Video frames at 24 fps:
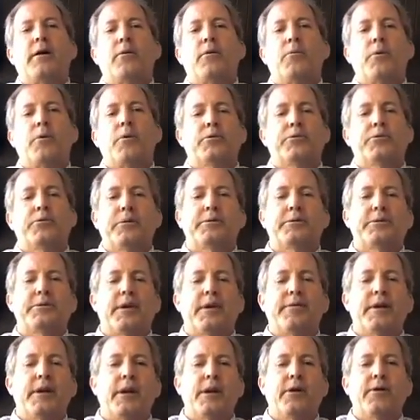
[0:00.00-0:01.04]
We were supposed to have
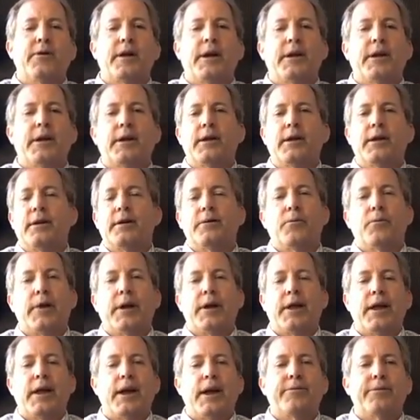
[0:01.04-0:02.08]
a hearing, a
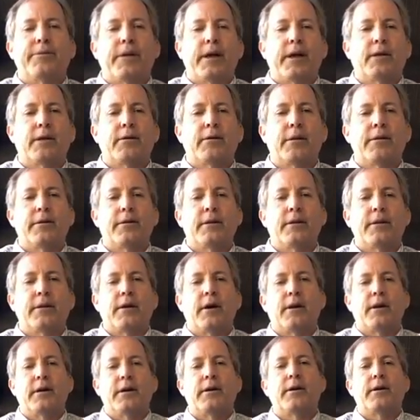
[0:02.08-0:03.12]
week and a half later on
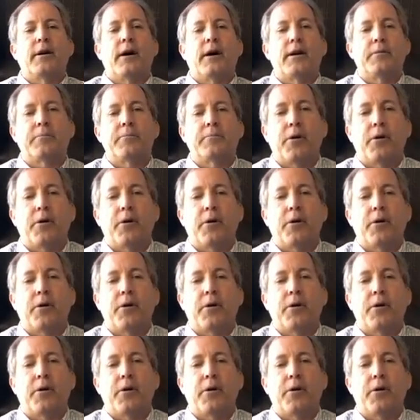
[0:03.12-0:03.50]
a